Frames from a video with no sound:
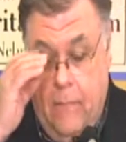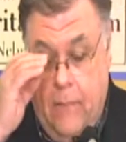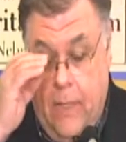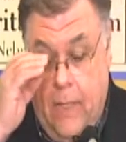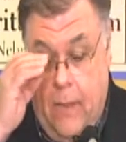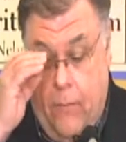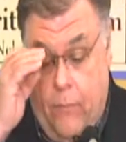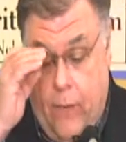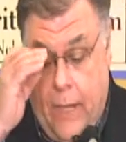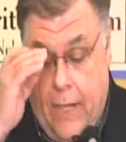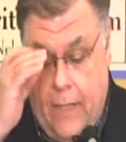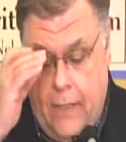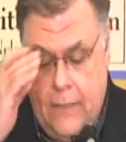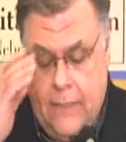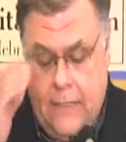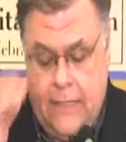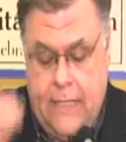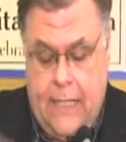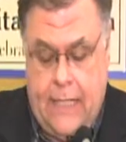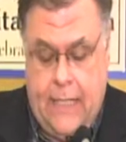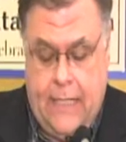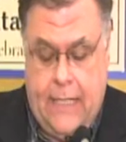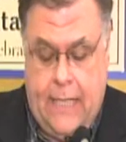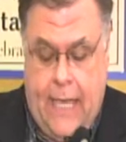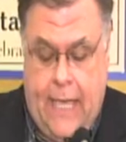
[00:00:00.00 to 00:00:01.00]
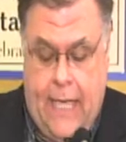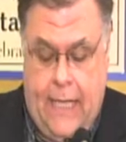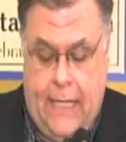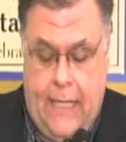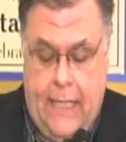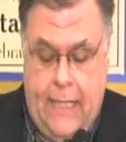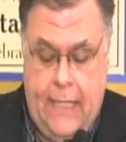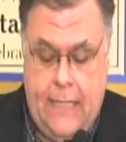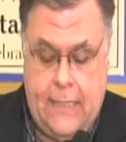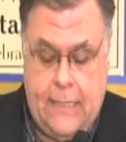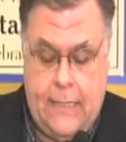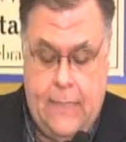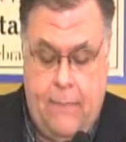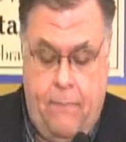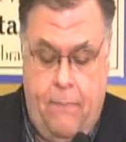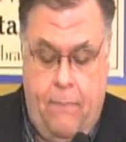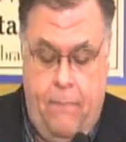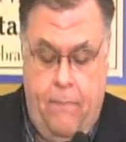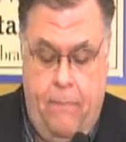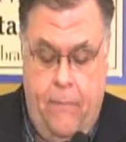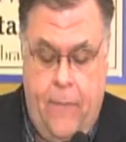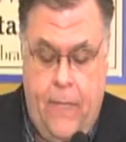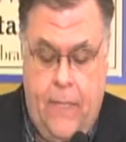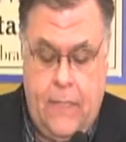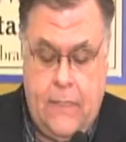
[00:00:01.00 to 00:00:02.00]
Rattlesnake Daddy, it's
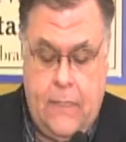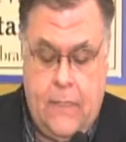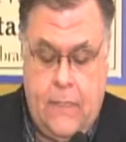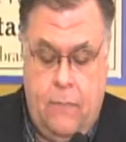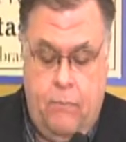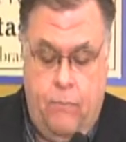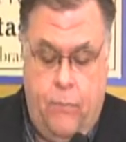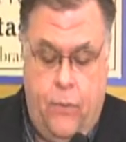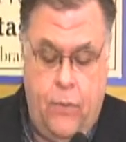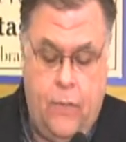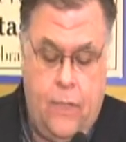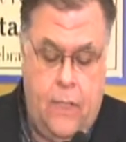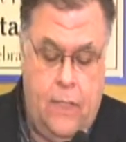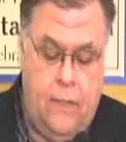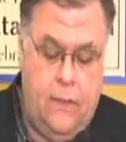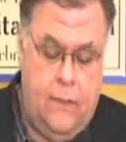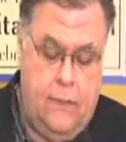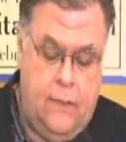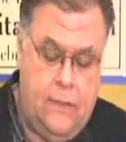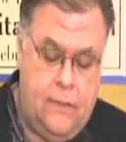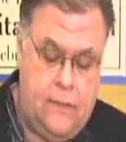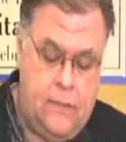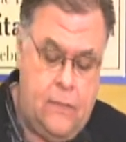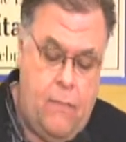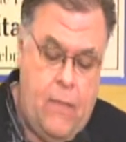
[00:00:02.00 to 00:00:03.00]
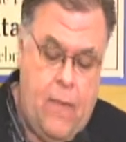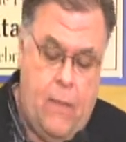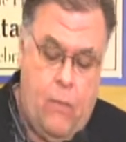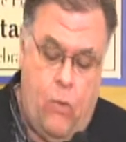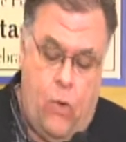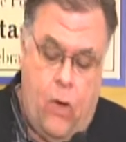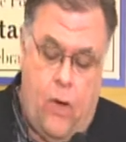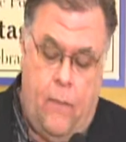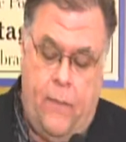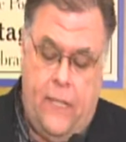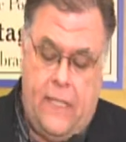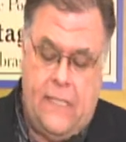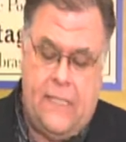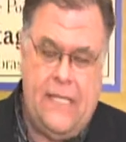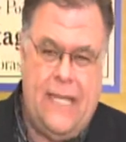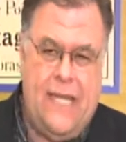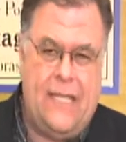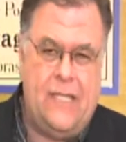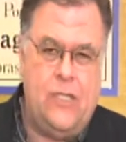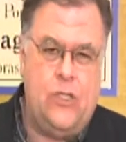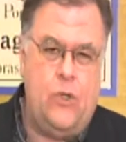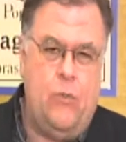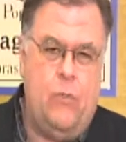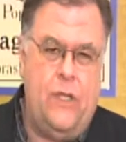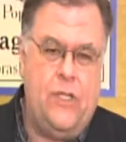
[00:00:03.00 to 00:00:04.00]
a book, it's a memoir, but it's
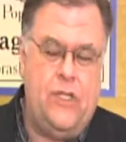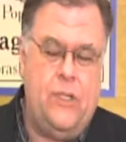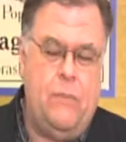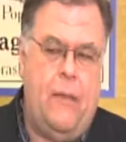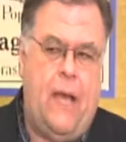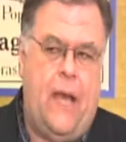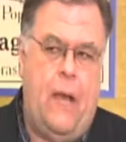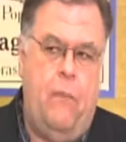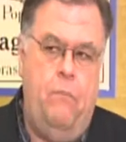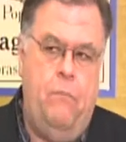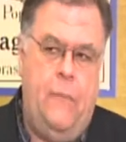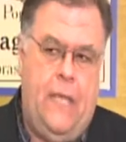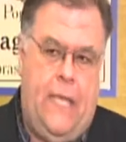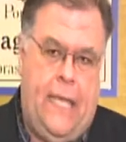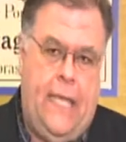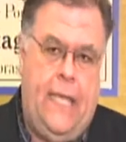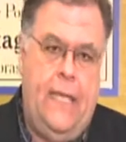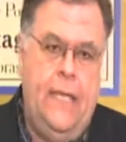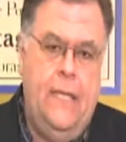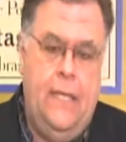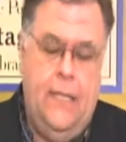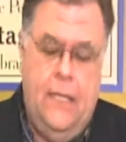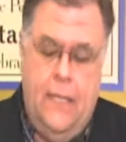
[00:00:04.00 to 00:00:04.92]
not so much about me.